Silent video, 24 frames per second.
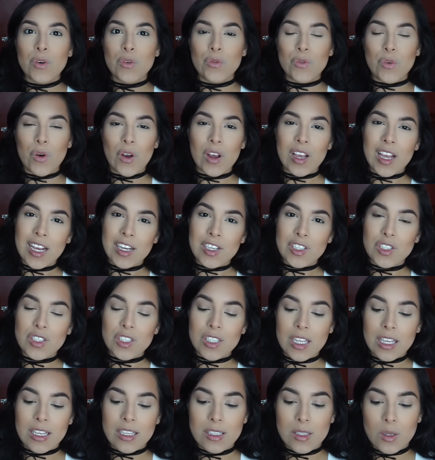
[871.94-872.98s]
for
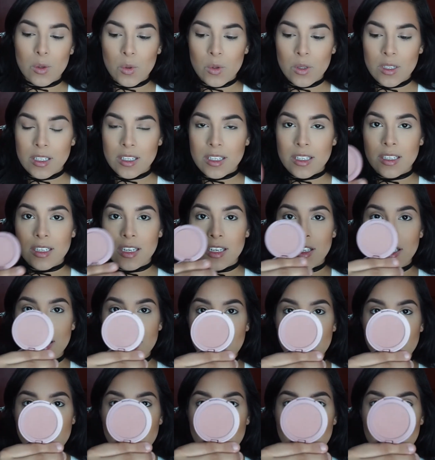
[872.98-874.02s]
occasions like school and
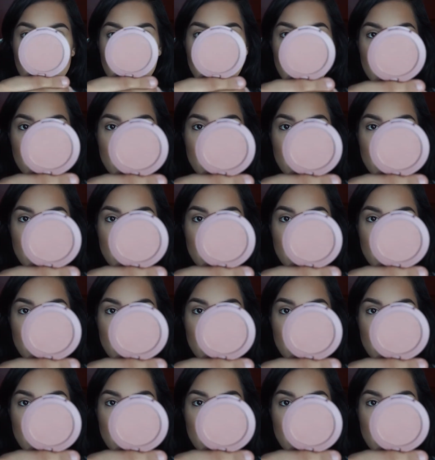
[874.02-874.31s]
such. And